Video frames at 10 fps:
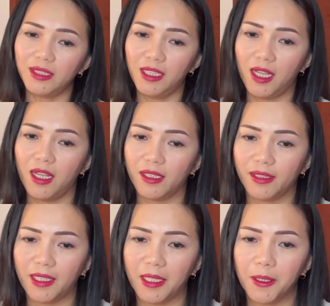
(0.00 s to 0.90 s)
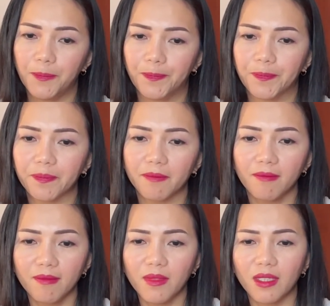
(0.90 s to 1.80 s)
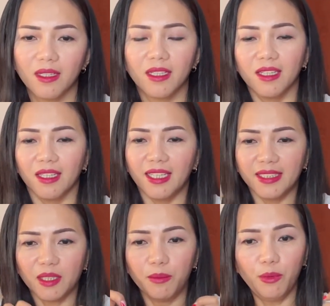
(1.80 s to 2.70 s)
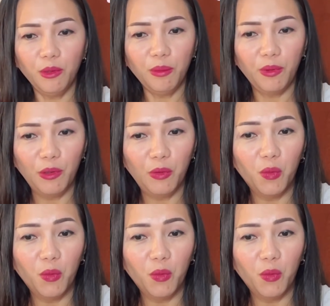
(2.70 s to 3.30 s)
ng acne is a full blue